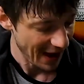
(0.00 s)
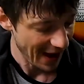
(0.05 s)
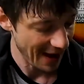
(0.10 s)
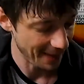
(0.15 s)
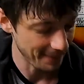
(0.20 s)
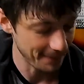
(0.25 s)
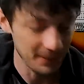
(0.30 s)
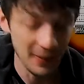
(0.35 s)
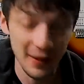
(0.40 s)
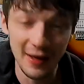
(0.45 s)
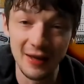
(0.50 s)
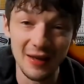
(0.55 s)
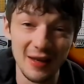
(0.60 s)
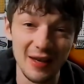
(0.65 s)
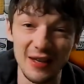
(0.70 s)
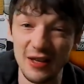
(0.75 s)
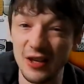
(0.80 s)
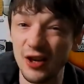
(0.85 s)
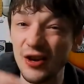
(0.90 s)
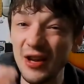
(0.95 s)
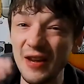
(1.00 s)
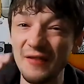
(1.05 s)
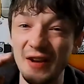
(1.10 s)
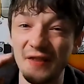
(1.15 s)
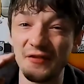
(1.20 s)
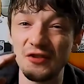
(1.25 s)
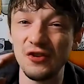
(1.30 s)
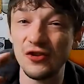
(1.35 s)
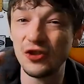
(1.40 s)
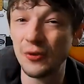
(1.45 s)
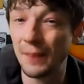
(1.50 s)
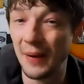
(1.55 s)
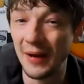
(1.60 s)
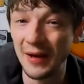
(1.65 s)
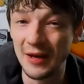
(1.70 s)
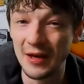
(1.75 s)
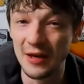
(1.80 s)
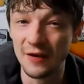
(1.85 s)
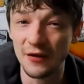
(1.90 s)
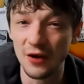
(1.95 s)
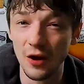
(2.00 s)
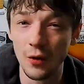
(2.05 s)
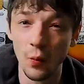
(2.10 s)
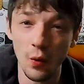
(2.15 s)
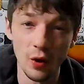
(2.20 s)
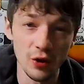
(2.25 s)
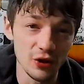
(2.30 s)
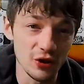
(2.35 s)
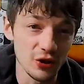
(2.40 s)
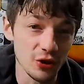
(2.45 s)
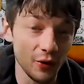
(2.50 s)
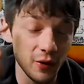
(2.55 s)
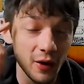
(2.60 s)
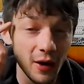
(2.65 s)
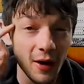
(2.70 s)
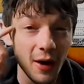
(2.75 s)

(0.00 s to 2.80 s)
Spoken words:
and pinky. You don't even have to use your pinky if you don't want to,